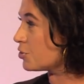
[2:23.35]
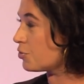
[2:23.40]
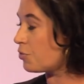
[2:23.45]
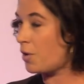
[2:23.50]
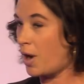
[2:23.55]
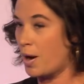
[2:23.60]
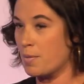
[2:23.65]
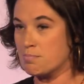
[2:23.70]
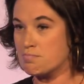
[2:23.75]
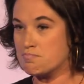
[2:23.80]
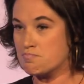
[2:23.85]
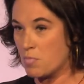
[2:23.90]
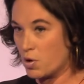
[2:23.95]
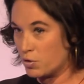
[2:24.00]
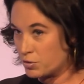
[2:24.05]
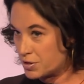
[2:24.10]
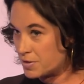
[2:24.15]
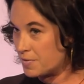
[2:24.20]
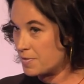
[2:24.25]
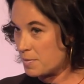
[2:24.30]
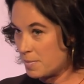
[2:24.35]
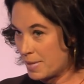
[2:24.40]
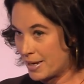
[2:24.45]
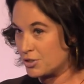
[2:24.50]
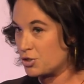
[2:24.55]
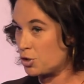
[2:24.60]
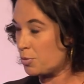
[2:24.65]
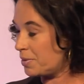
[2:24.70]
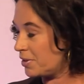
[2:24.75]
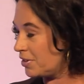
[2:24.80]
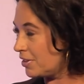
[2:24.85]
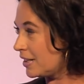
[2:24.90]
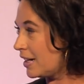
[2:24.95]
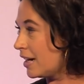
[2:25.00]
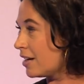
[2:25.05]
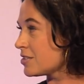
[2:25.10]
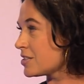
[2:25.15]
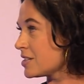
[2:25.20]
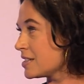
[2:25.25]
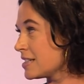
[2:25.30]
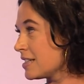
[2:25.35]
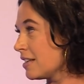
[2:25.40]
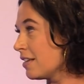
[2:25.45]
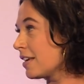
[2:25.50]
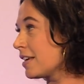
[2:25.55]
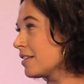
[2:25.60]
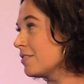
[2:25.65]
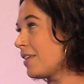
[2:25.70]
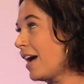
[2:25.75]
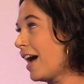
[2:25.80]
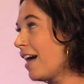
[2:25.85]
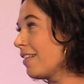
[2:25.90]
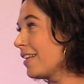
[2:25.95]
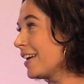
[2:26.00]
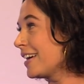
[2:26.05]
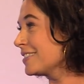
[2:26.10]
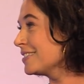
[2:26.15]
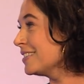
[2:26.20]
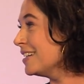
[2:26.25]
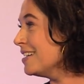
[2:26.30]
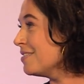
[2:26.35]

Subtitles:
from most of the major billionaires in Silicon Valley.